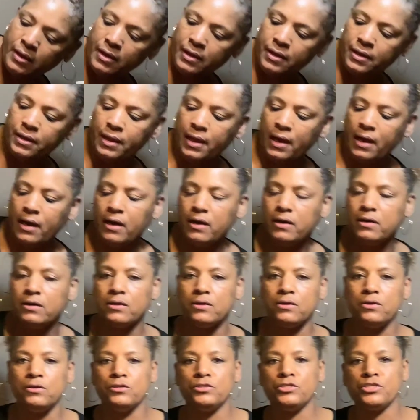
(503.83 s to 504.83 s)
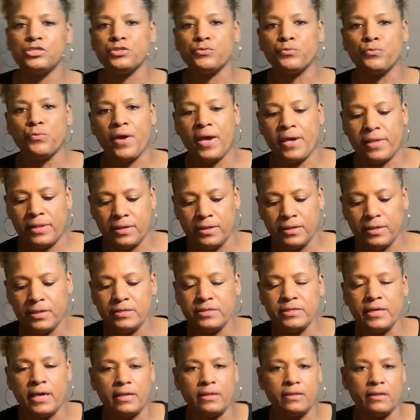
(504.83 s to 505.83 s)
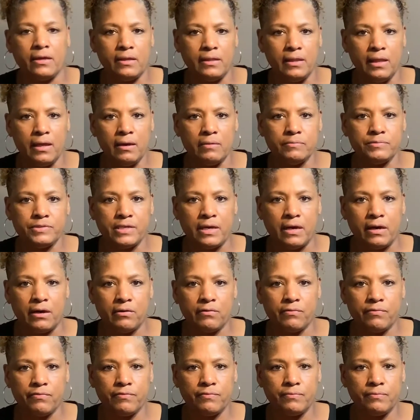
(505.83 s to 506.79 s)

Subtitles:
Now you're just ready to take the gloves off.